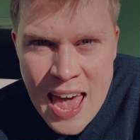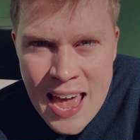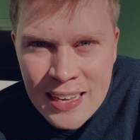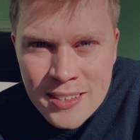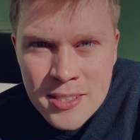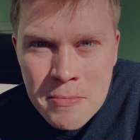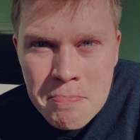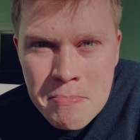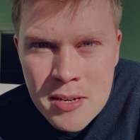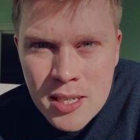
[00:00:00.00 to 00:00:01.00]
heirs the
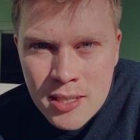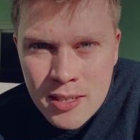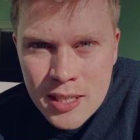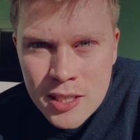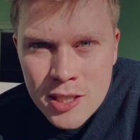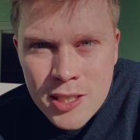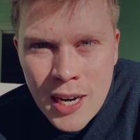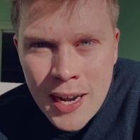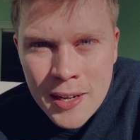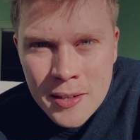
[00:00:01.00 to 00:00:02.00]
murderer
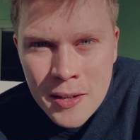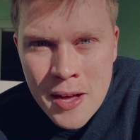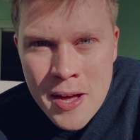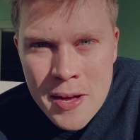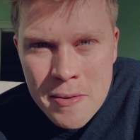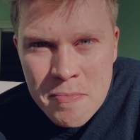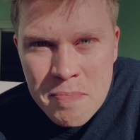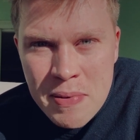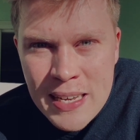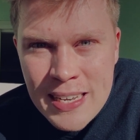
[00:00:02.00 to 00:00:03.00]
shall
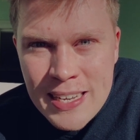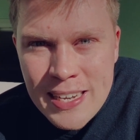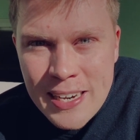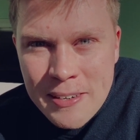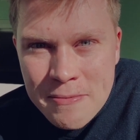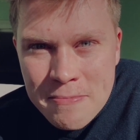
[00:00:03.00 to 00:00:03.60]
be.